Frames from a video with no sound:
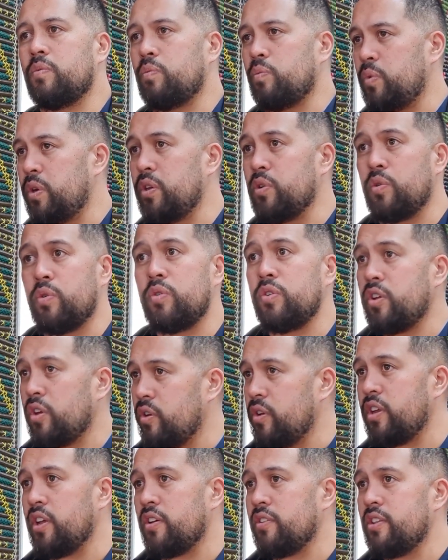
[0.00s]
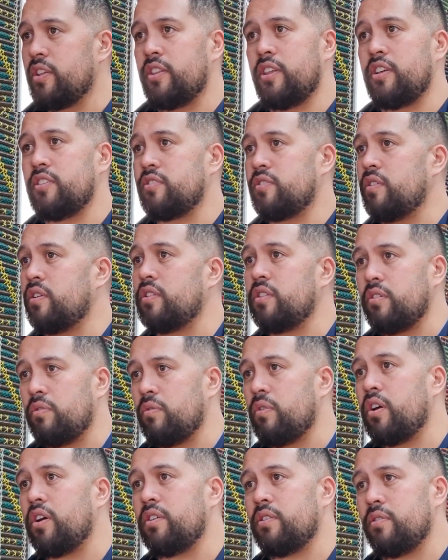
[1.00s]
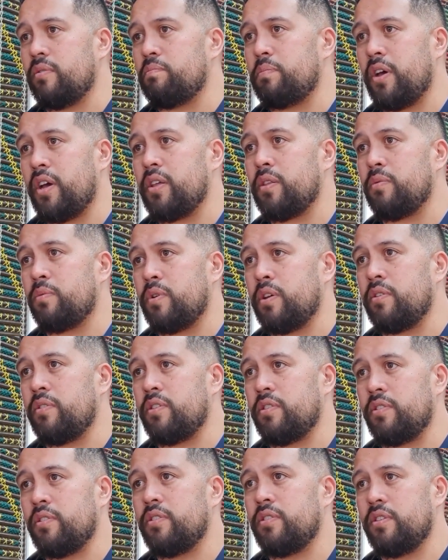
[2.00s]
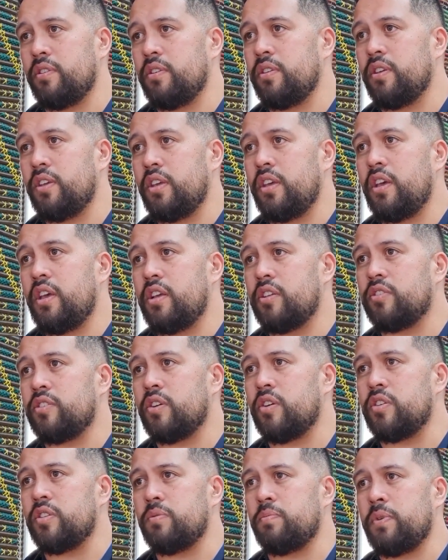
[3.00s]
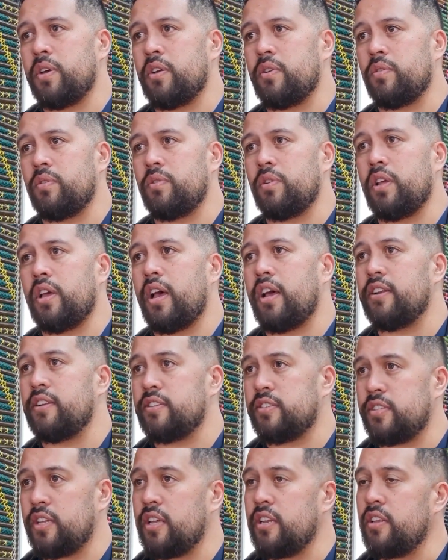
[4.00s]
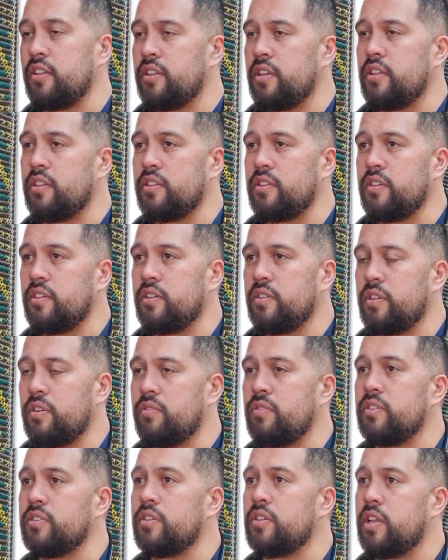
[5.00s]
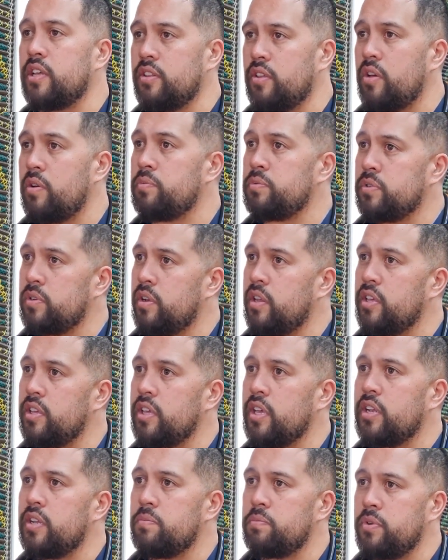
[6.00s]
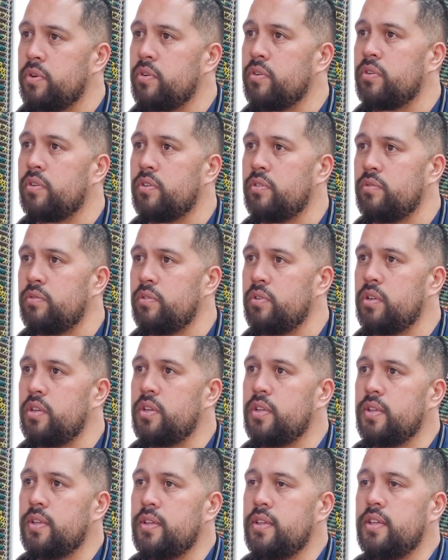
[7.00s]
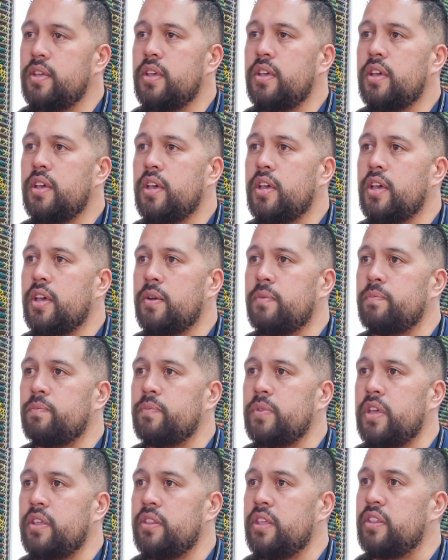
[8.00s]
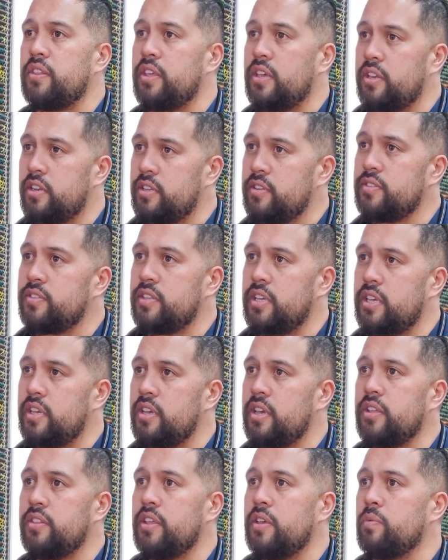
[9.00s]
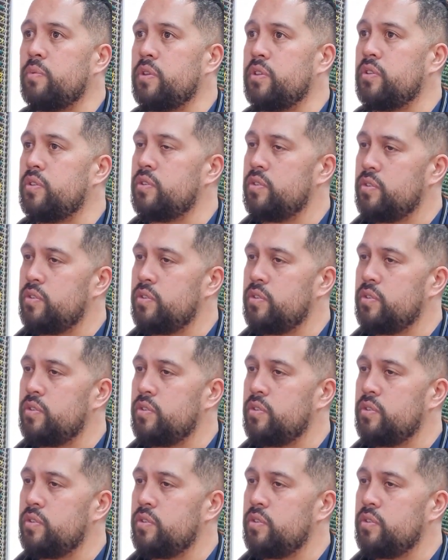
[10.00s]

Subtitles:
we all know now that that's not the right pathway. And so it's about understanding that, you know, there is another option like allopurinol, and that is there, and that we do